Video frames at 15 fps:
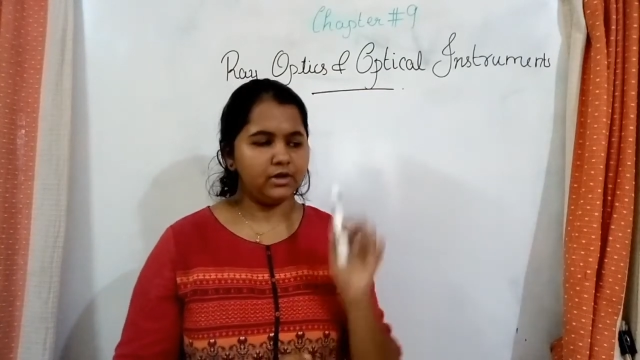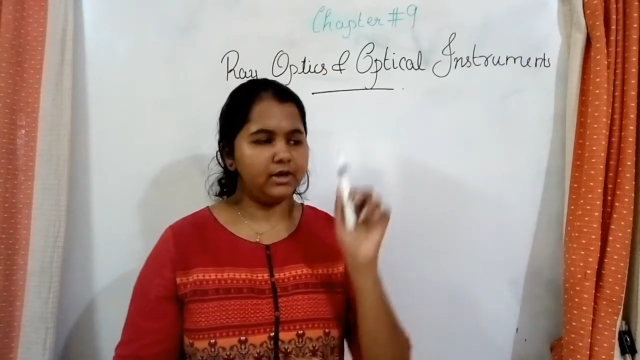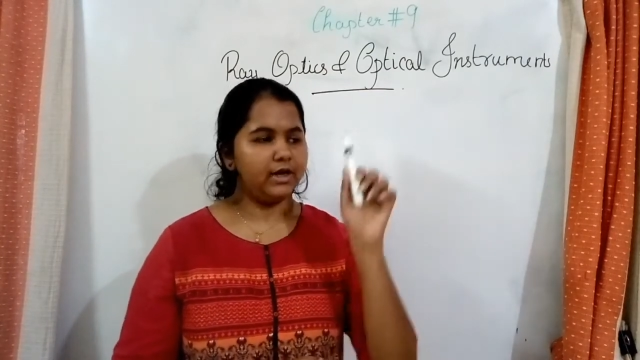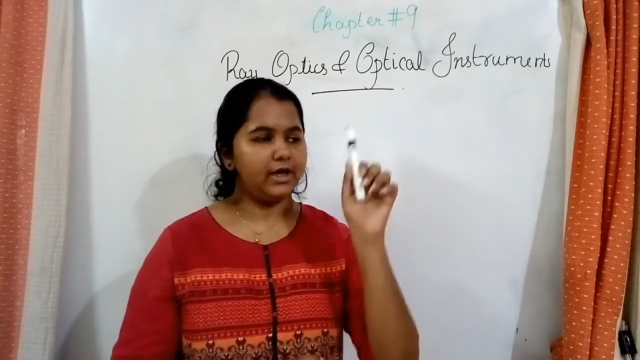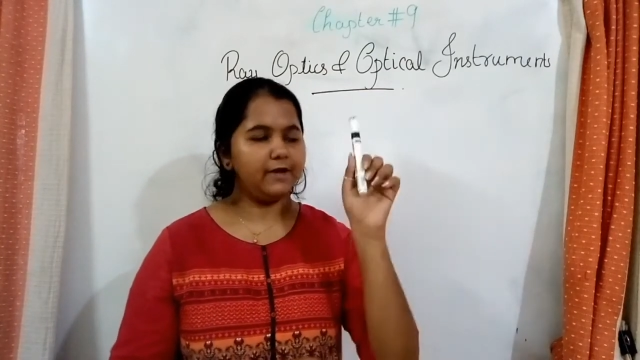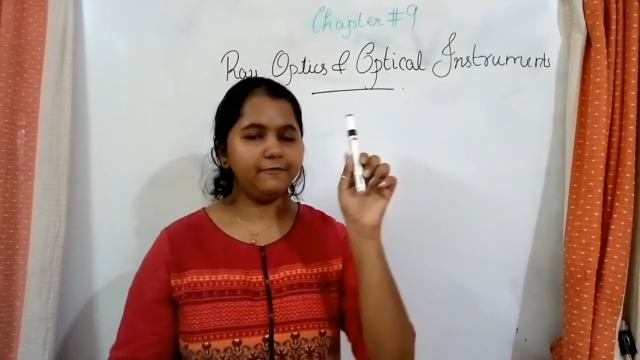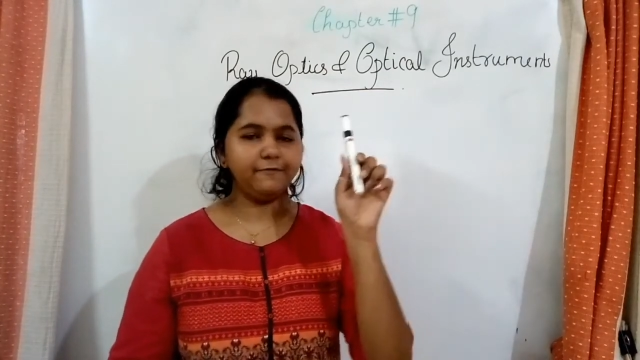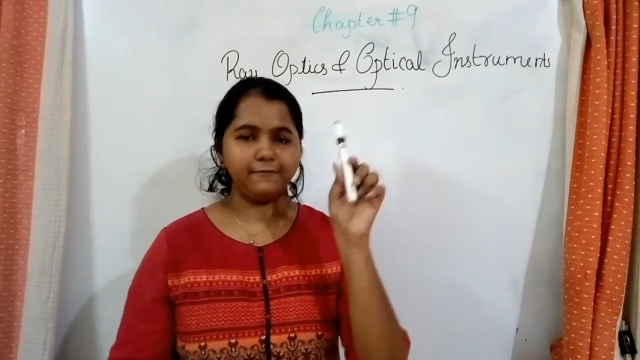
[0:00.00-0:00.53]

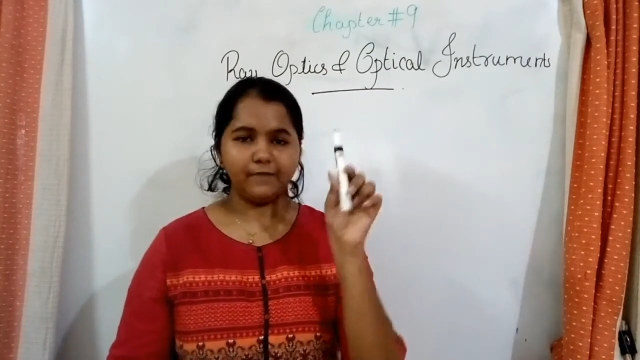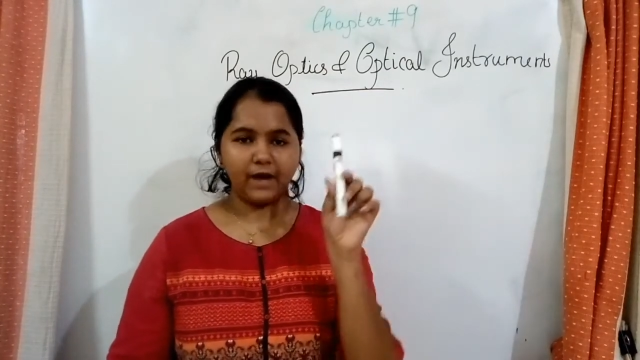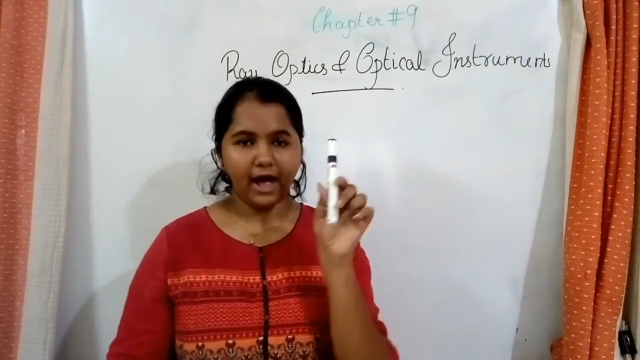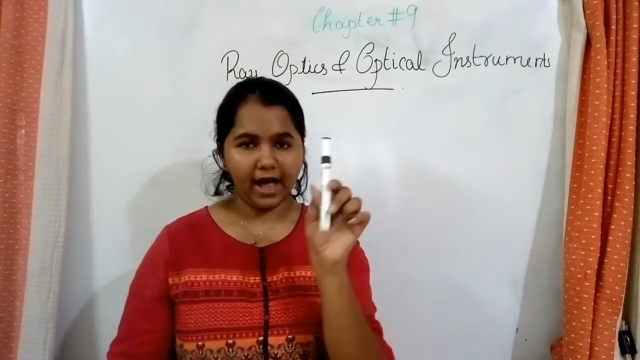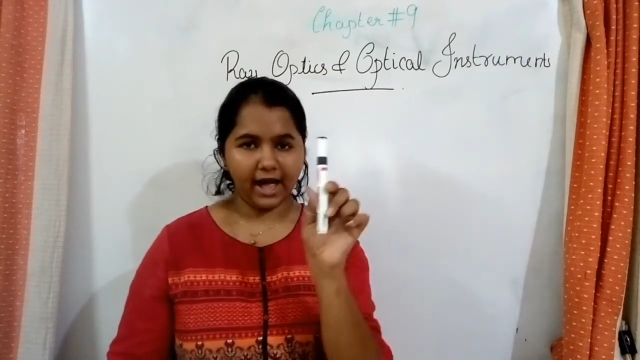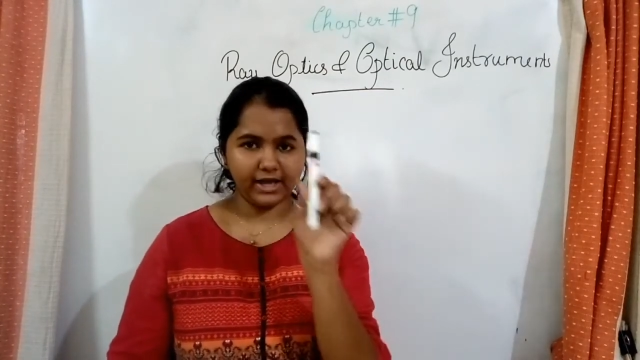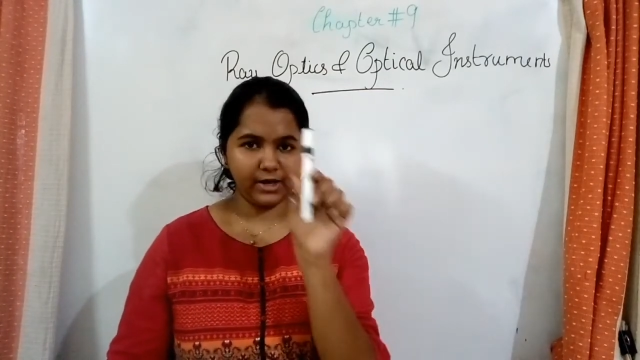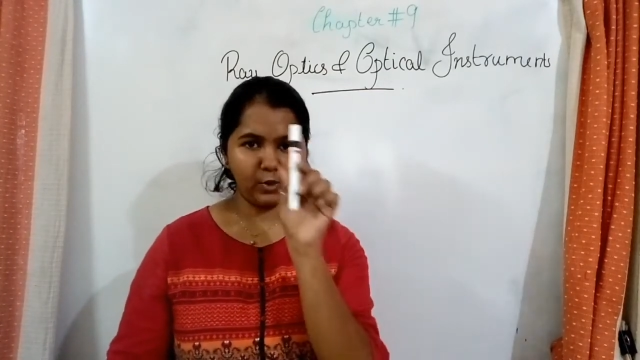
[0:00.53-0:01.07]
If
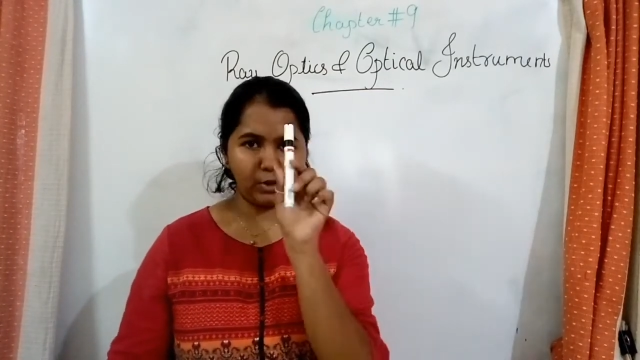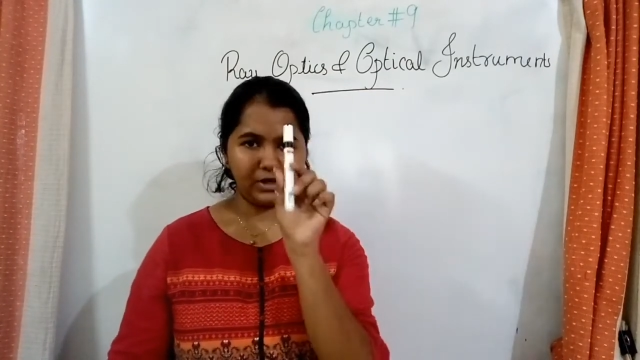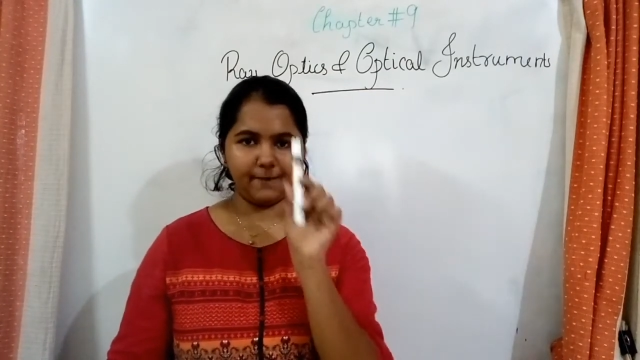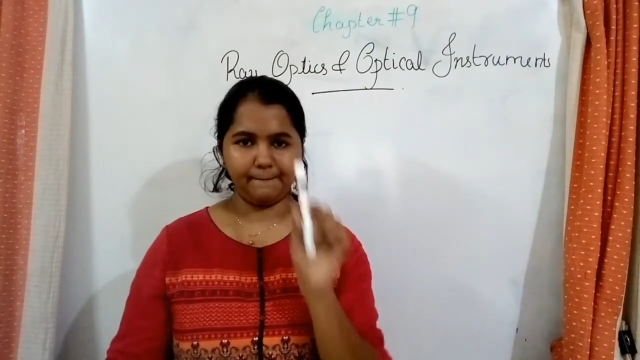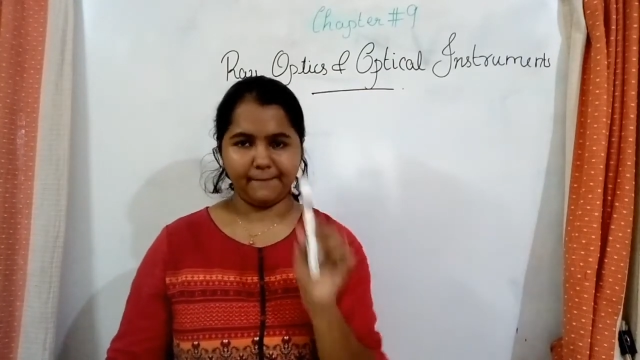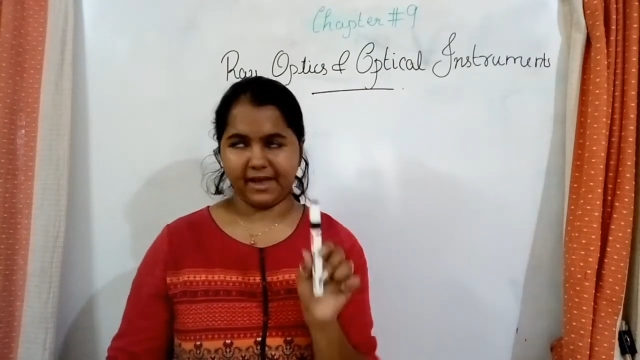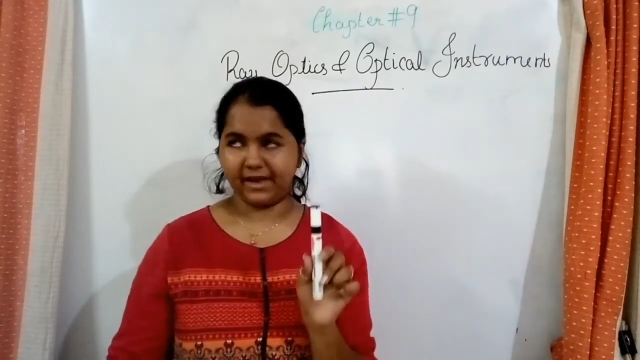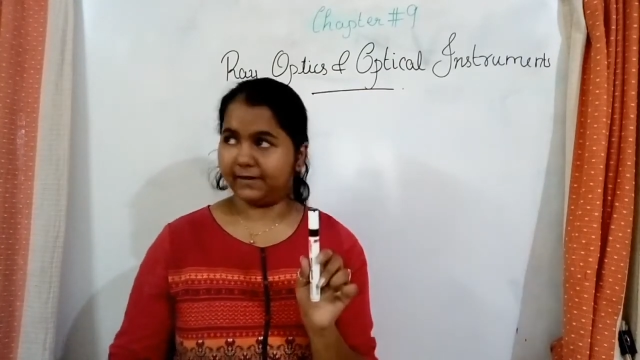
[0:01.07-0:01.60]
I hold a
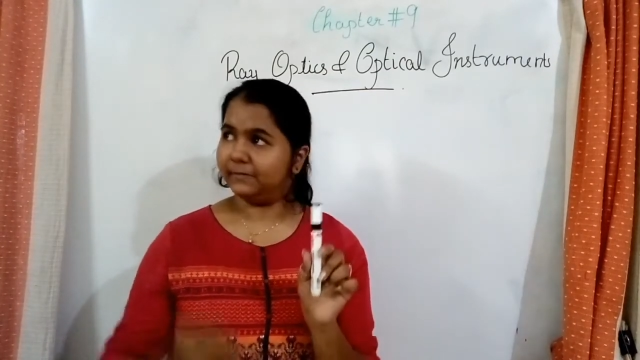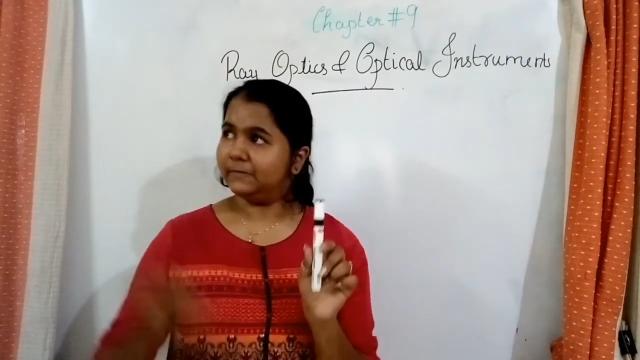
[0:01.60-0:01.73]
pen